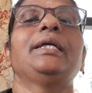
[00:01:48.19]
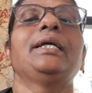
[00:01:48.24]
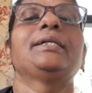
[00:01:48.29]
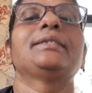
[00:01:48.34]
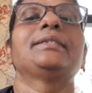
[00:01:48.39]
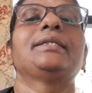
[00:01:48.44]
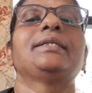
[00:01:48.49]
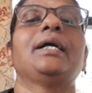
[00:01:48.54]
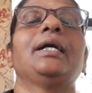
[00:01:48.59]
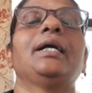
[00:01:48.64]

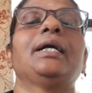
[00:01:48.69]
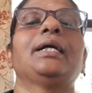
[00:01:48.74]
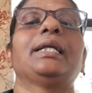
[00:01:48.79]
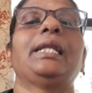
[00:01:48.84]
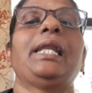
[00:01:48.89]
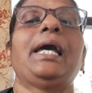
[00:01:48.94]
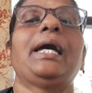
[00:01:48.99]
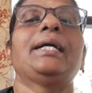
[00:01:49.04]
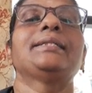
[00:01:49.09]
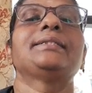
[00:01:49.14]
as a
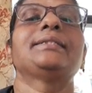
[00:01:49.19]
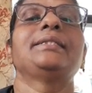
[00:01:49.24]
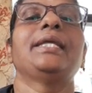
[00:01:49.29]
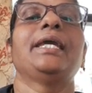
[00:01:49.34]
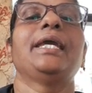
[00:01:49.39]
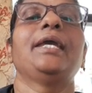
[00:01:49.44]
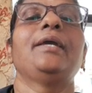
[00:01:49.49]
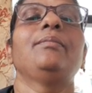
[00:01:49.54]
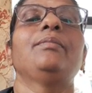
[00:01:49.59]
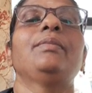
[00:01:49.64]
class
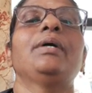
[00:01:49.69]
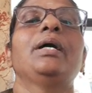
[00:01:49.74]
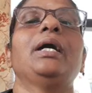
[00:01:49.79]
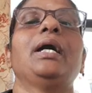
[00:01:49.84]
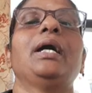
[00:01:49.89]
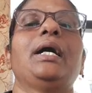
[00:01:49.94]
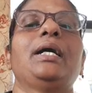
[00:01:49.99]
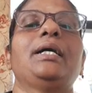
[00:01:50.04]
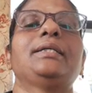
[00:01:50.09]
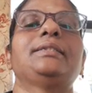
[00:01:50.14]
name
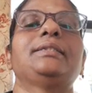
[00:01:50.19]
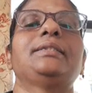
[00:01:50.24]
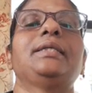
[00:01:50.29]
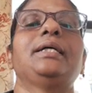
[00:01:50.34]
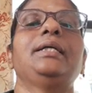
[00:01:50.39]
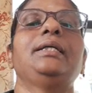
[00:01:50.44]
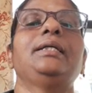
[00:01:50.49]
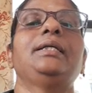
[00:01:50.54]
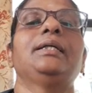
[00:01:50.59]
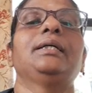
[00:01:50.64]
as
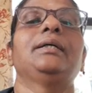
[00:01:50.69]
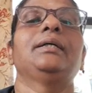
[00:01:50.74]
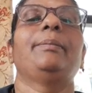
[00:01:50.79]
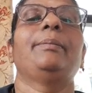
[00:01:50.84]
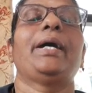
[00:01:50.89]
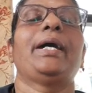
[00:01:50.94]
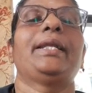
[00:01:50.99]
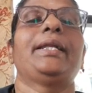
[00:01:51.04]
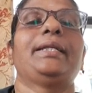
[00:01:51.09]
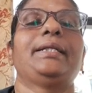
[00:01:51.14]
that
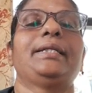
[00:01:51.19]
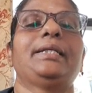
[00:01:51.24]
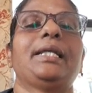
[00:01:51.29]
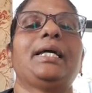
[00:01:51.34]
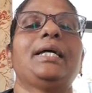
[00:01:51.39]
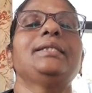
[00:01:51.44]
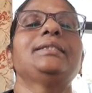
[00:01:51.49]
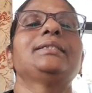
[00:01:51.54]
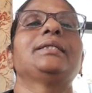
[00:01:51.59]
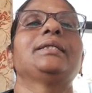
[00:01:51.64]
parent
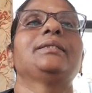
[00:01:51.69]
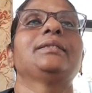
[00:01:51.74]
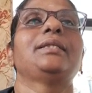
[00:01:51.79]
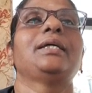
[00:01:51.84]
class.